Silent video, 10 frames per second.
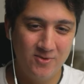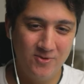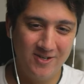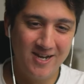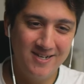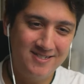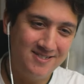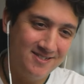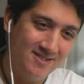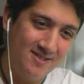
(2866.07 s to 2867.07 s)
Well,
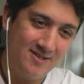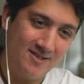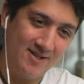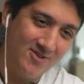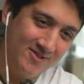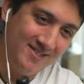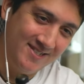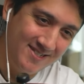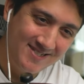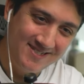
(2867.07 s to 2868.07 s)
guys, click on
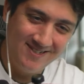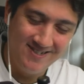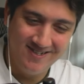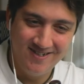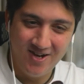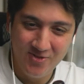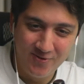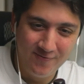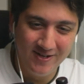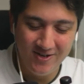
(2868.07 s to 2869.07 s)
this other
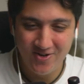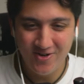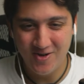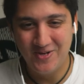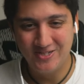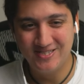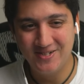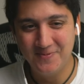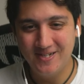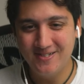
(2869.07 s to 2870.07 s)
video about
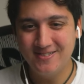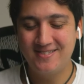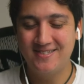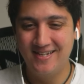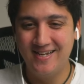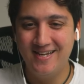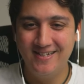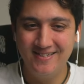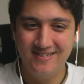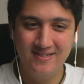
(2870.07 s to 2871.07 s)
thumbnails,
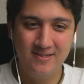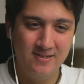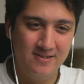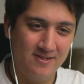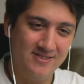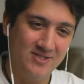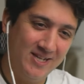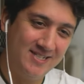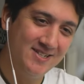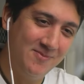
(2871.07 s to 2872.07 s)
and until
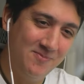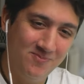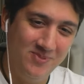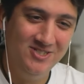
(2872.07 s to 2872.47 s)
next time, peace.